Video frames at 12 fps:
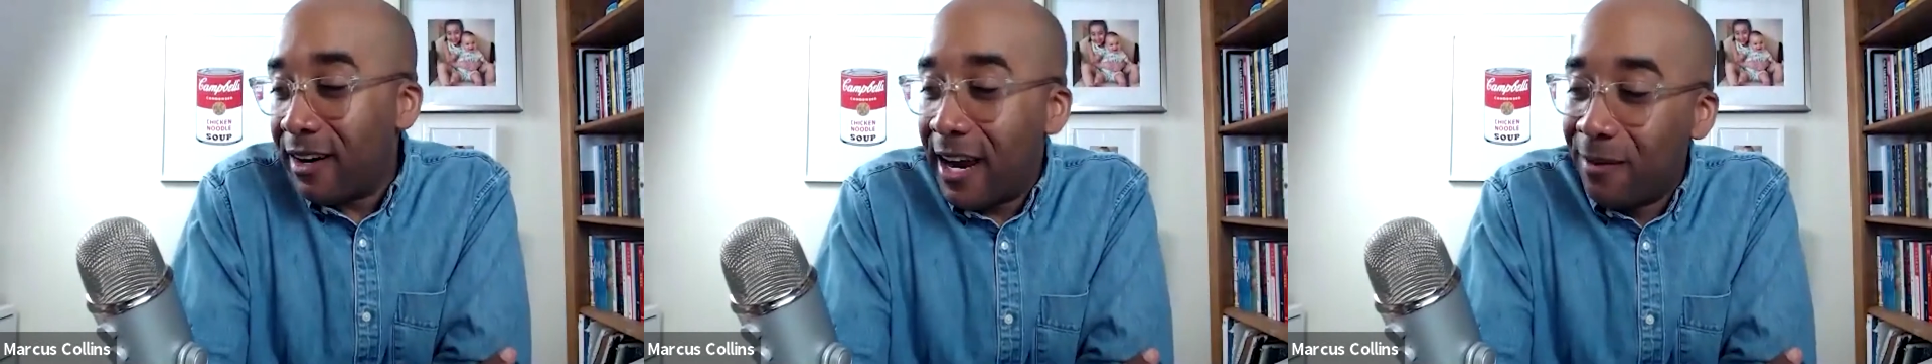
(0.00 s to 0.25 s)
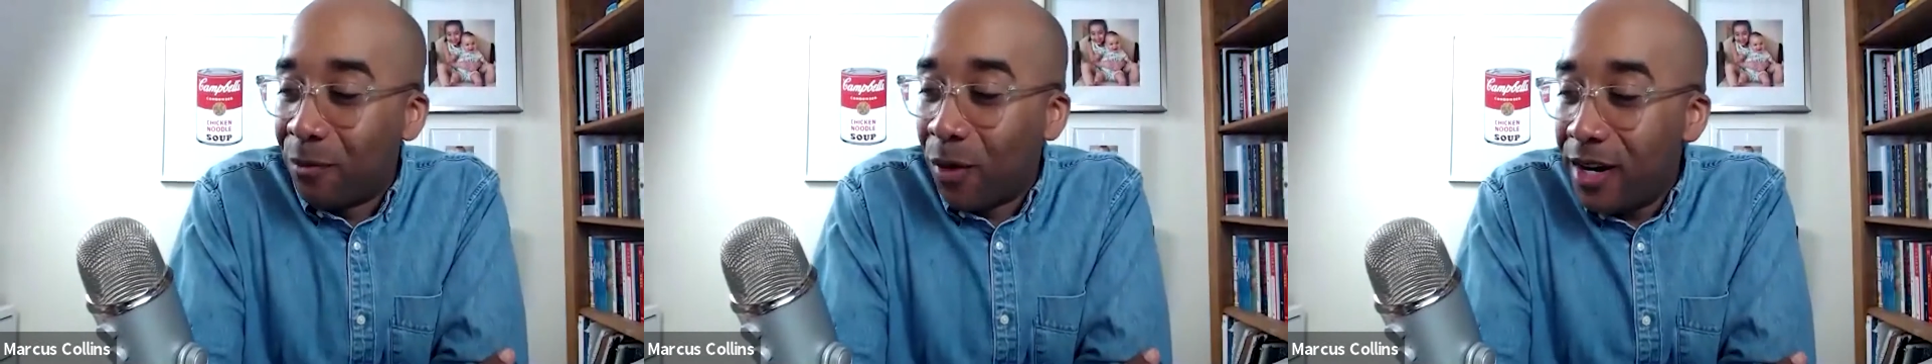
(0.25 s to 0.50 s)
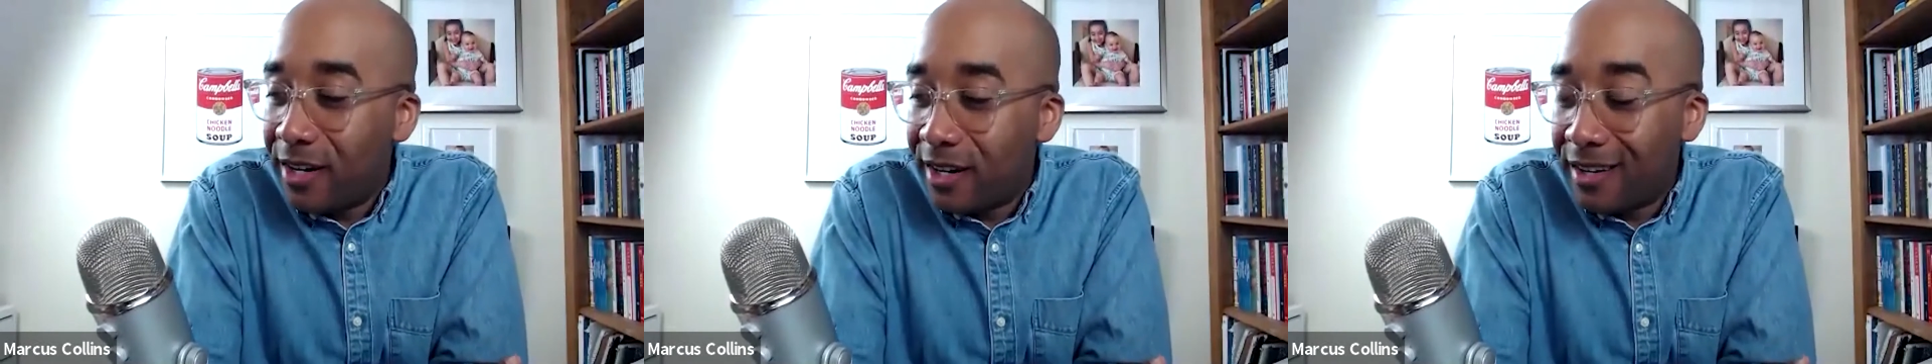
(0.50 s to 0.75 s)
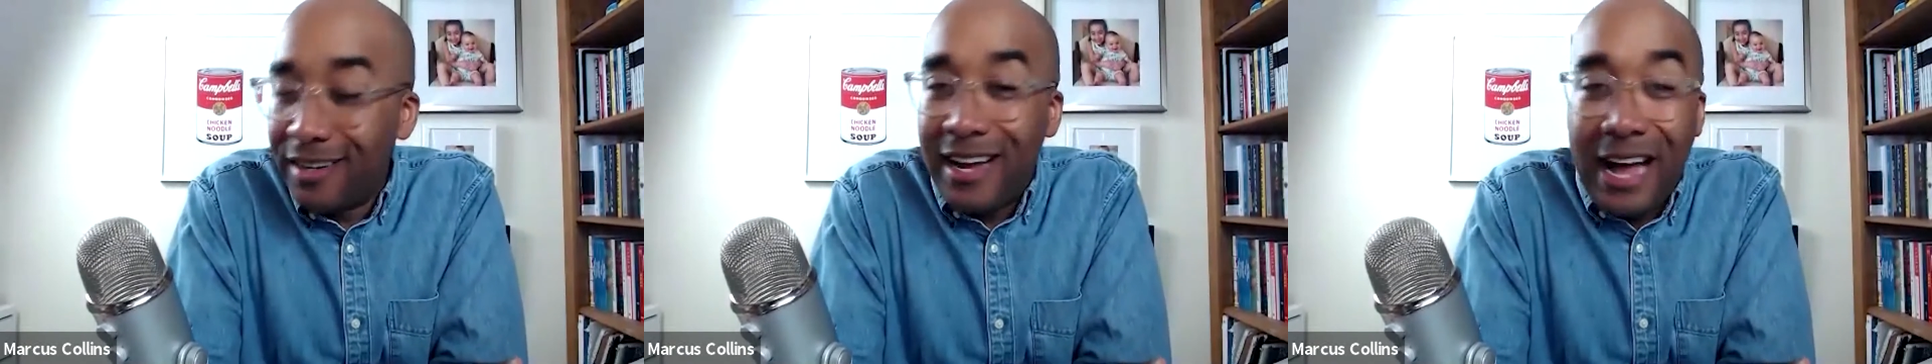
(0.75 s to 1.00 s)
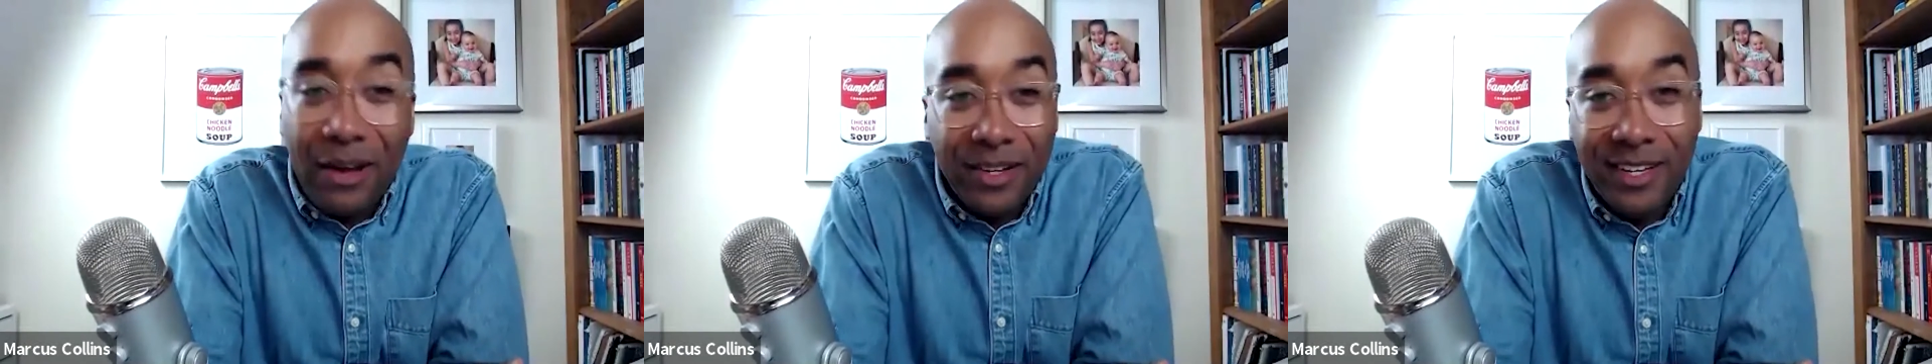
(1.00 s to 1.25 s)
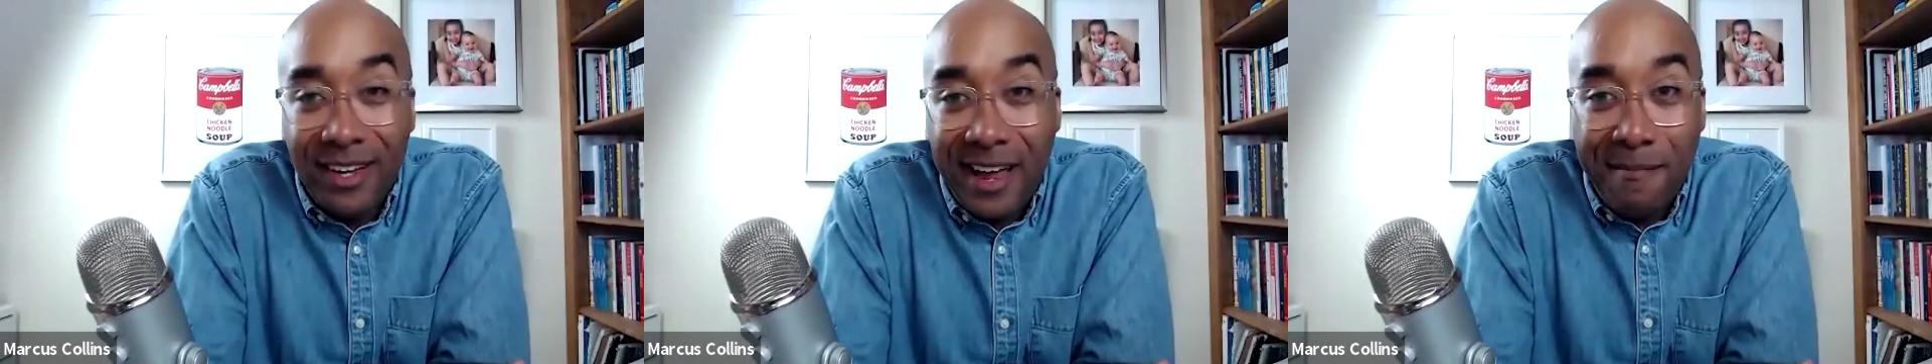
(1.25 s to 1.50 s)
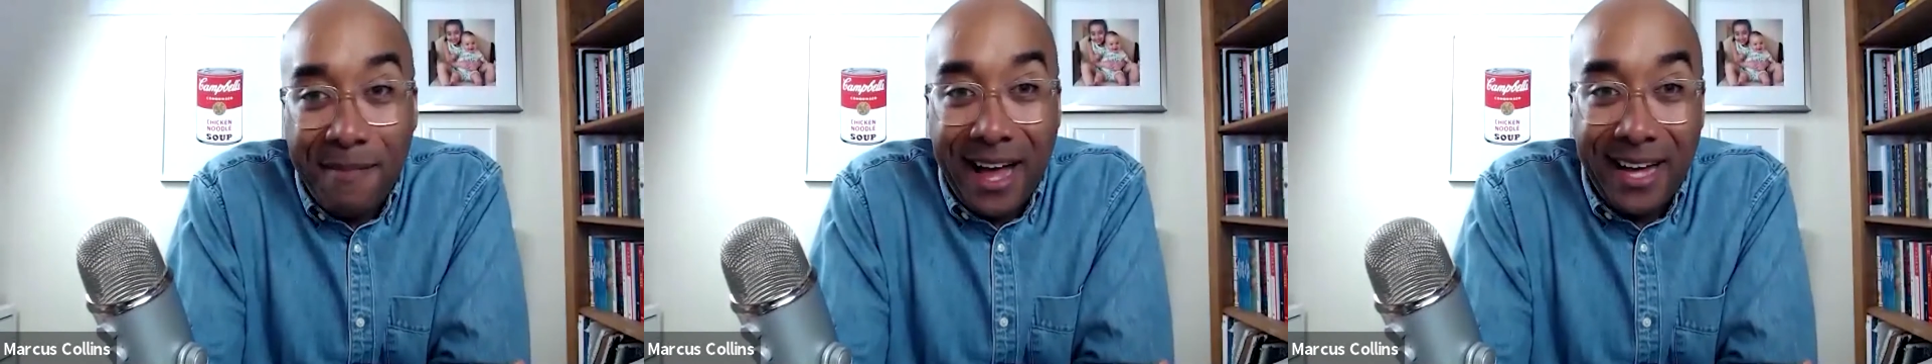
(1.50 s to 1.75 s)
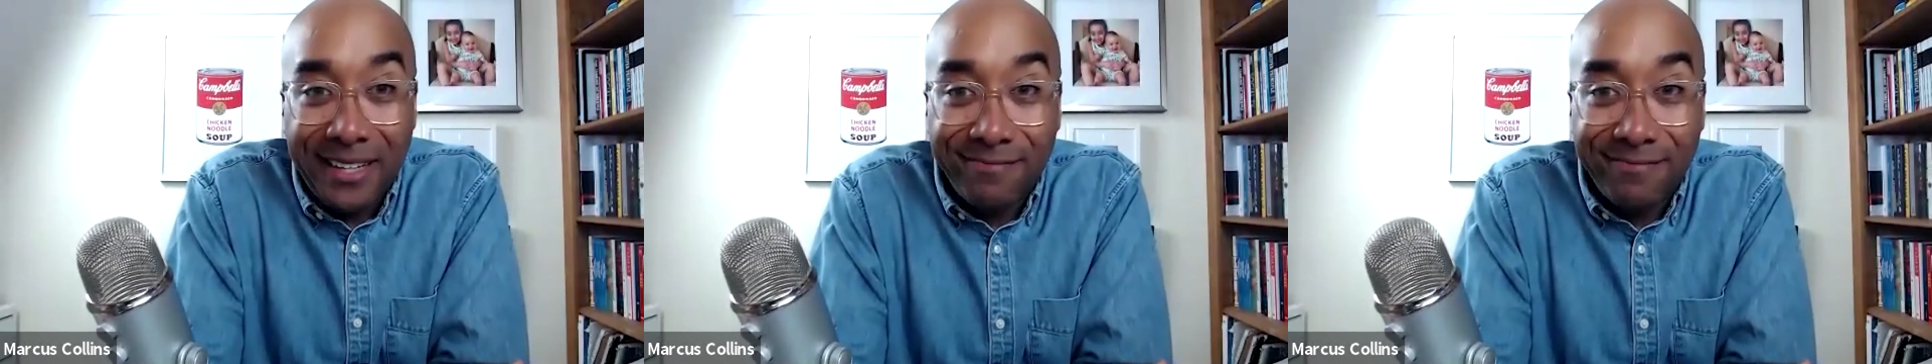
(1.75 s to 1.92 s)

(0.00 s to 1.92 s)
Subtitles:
and wonder, how good am I?